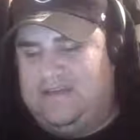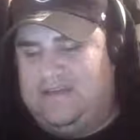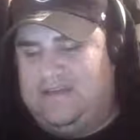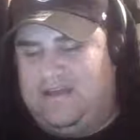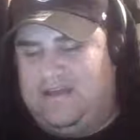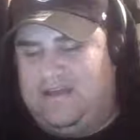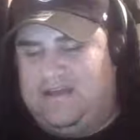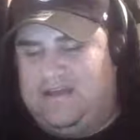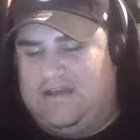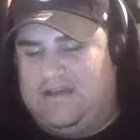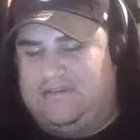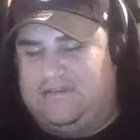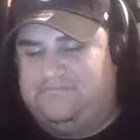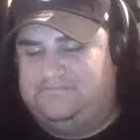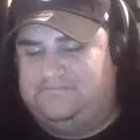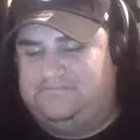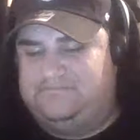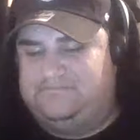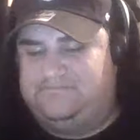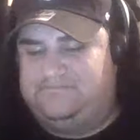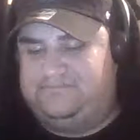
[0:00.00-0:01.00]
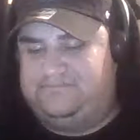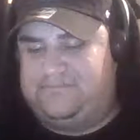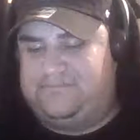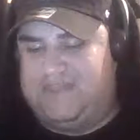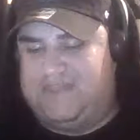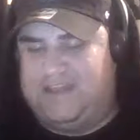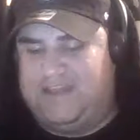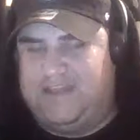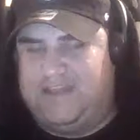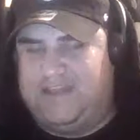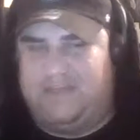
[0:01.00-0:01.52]
uh,
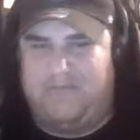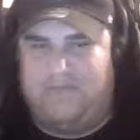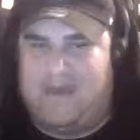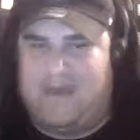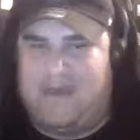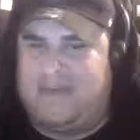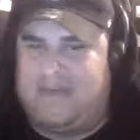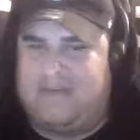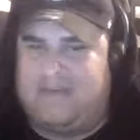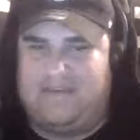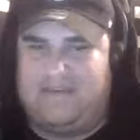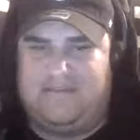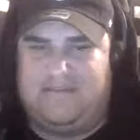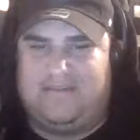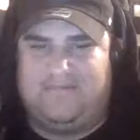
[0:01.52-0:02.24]
Khalil Mack,